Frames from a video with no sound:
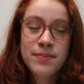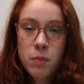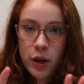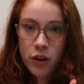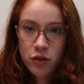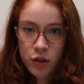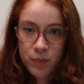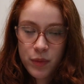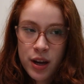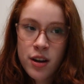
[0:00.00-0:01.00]
But also,
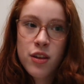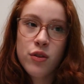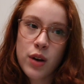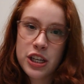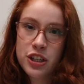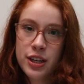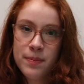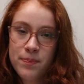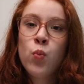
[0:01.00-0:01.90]
another question.